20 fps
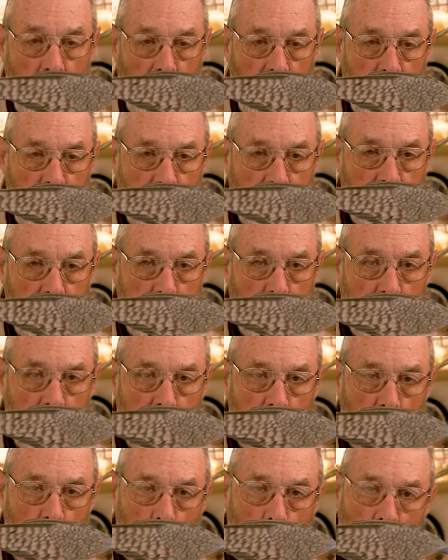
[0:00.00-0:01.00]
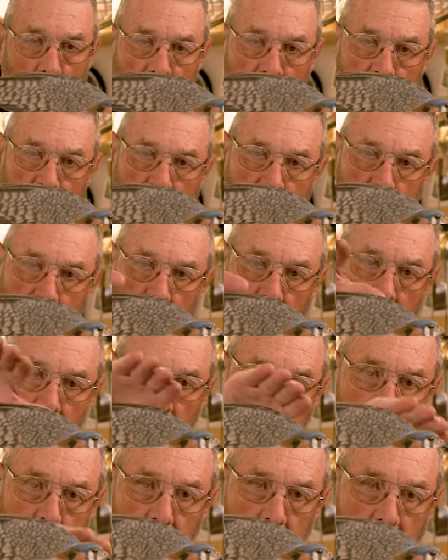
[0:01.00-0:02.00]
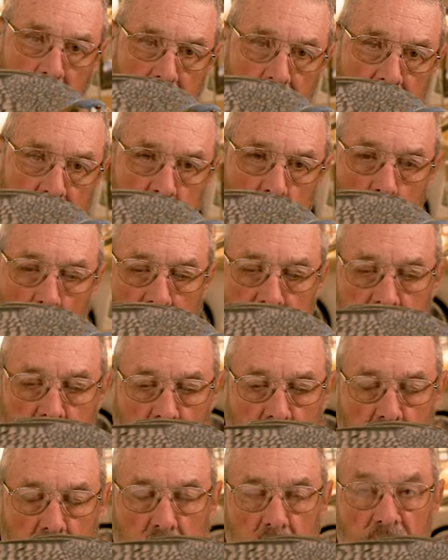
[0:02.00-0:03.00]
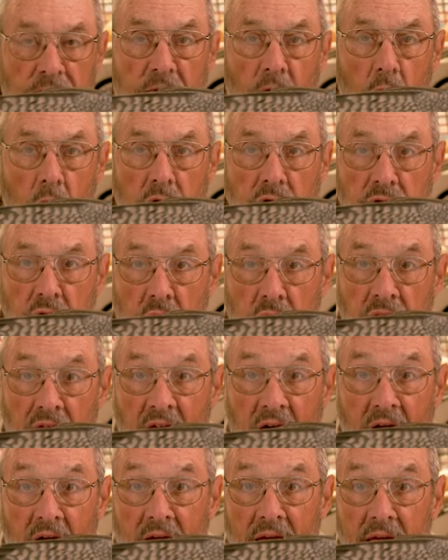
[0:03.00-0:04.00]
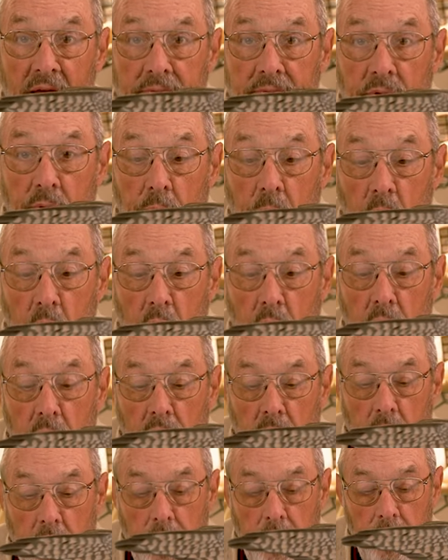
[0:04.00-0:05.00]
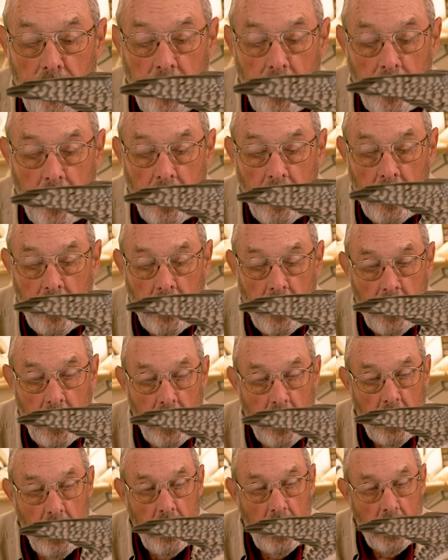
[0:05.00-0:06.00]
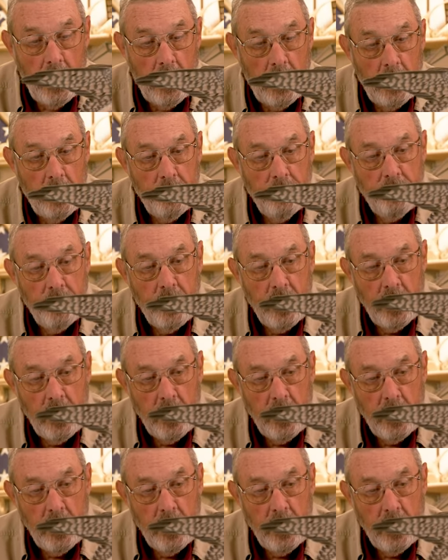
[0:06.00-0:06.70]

and wings that lead your eye this way so that you focus on the eye of the bird. Um,